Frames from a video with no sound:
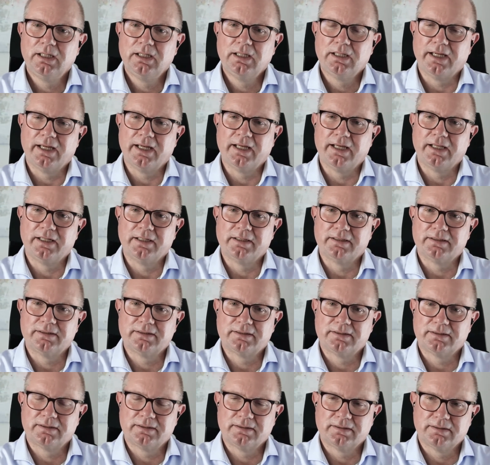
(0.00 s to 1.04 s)
And
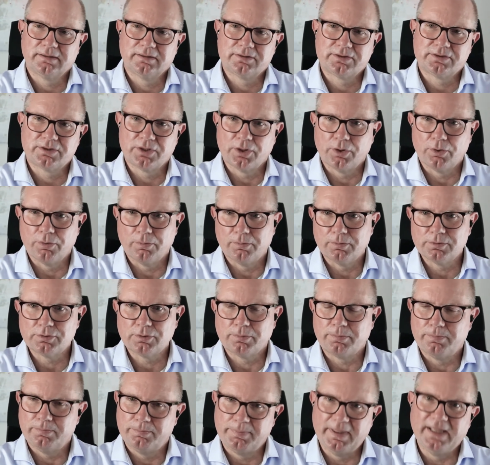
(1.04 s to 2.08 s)
so
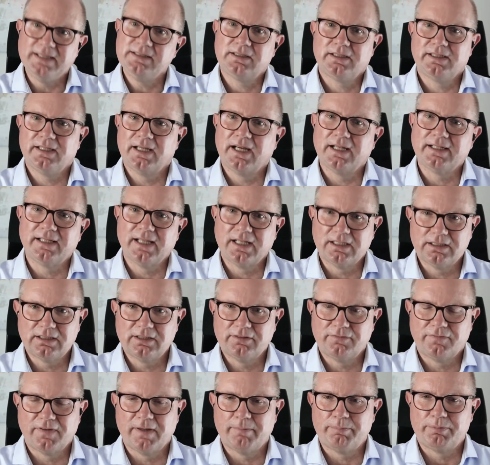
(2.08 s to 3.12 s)
basically,
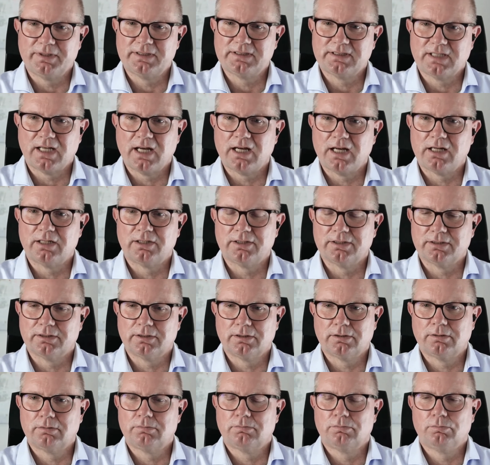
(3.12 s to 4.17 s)
identity fabrics are
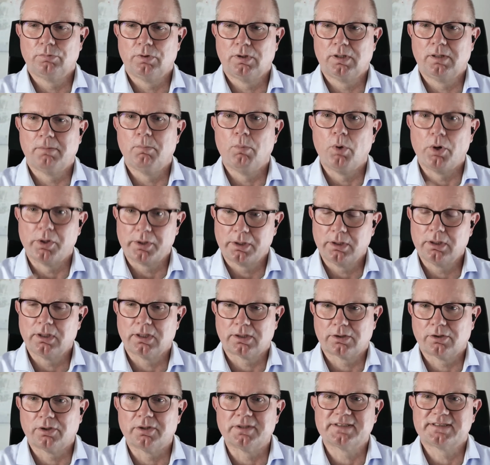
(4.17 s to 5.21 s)
a model,
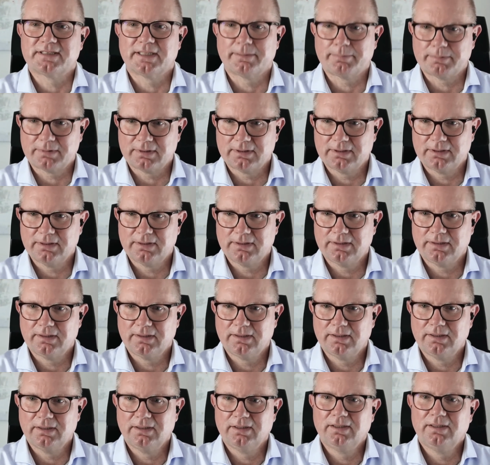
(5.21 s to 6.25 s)
a concept.
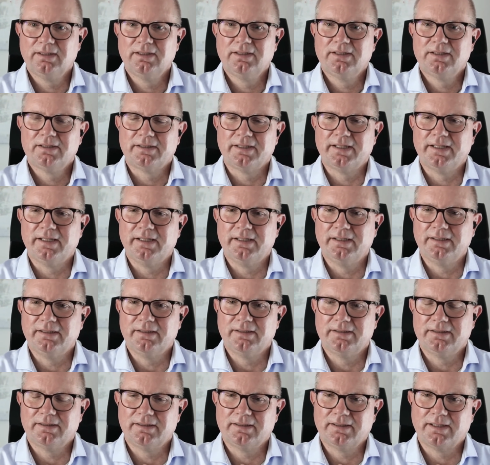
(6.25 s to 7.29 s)
They
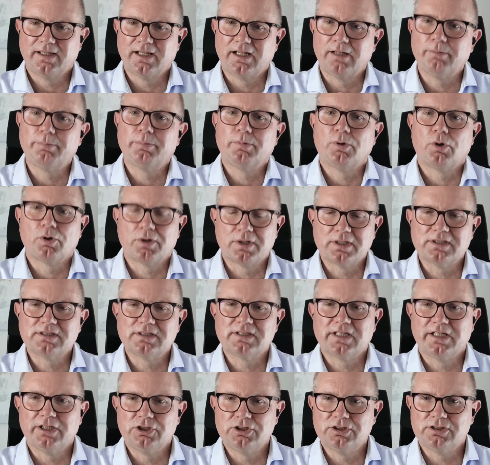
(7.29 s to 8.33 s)
help
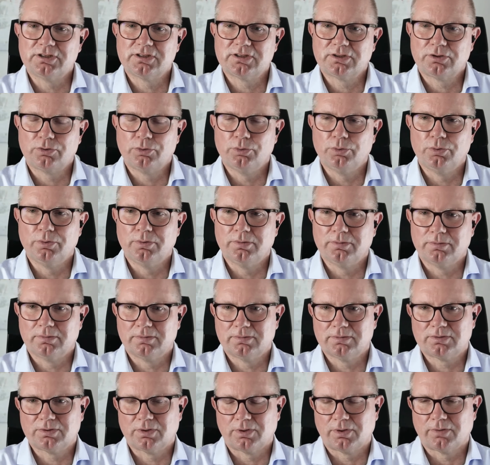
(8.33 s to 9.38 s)
organizations to
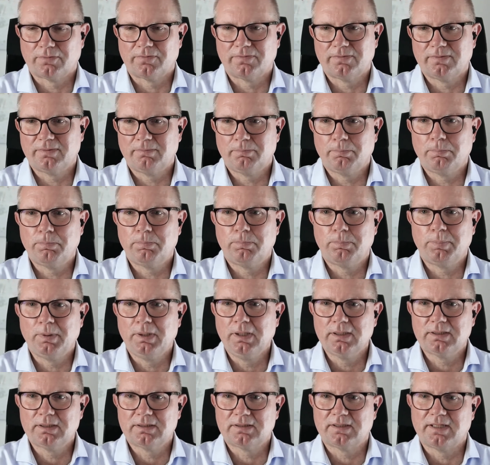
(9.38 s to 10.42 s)
sort of
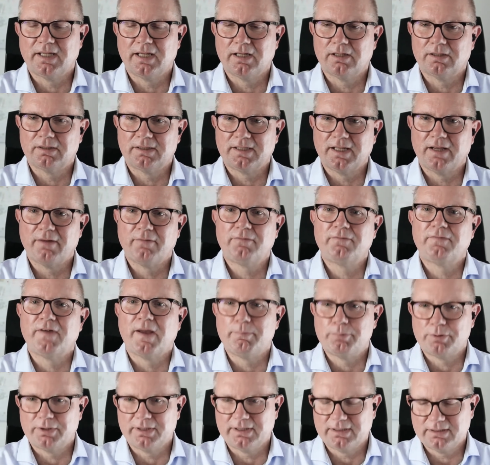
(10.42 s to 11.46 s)
build their
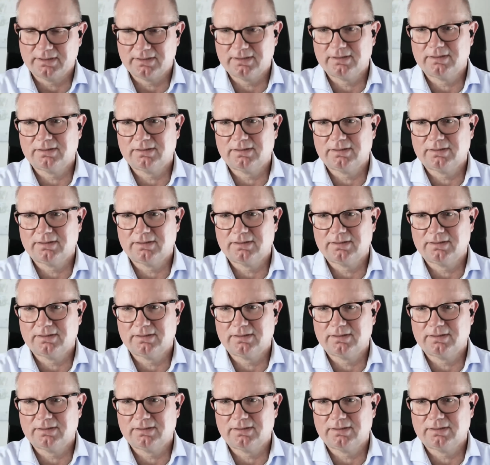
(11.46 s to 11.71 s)
fabric